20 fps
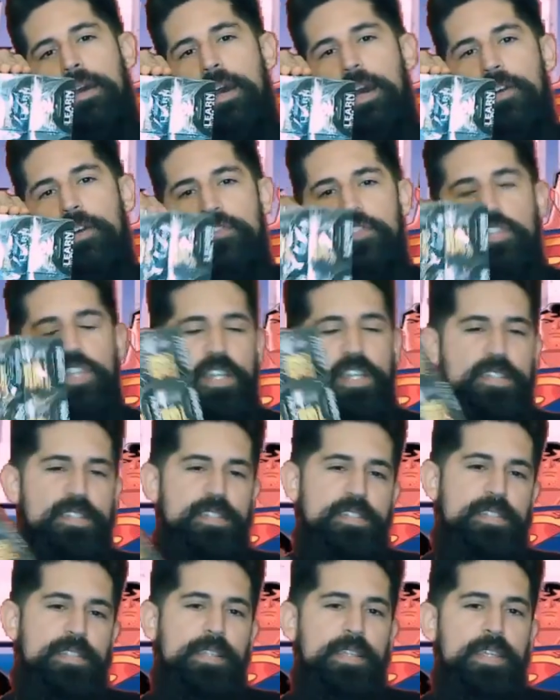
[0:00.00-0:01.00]
of
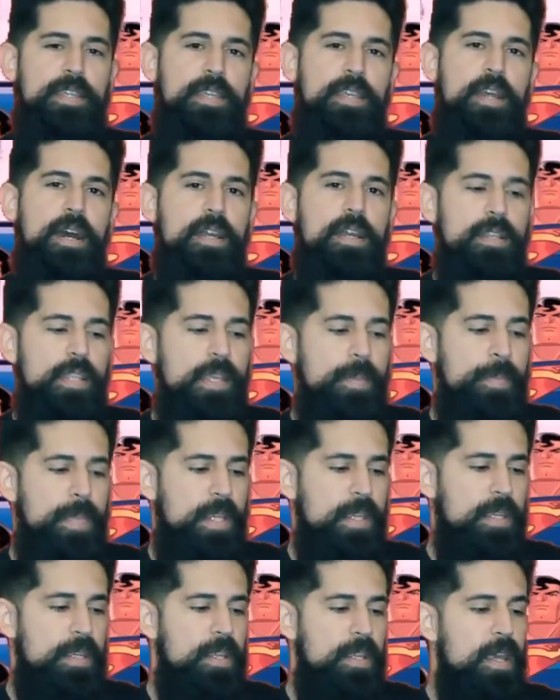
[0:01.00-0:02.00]
Justice League
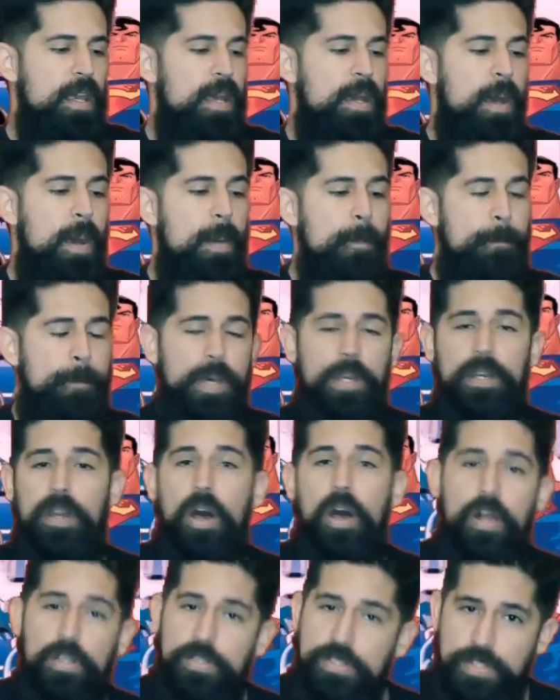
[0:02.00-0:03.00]
Unlimited, but
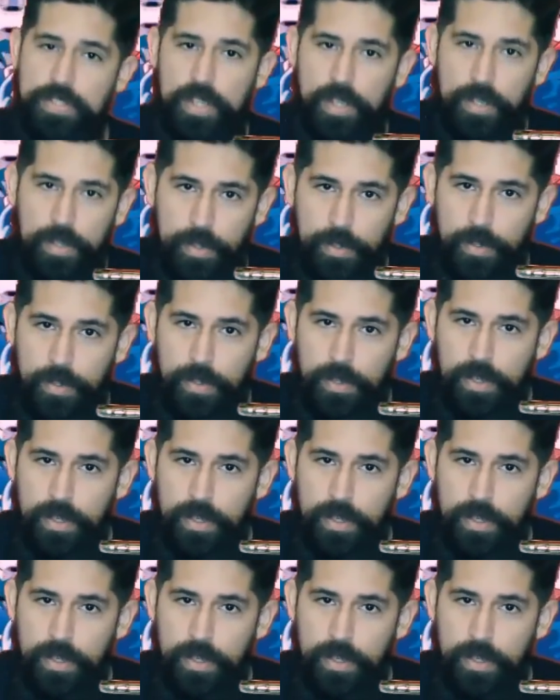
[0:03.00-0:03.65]
also,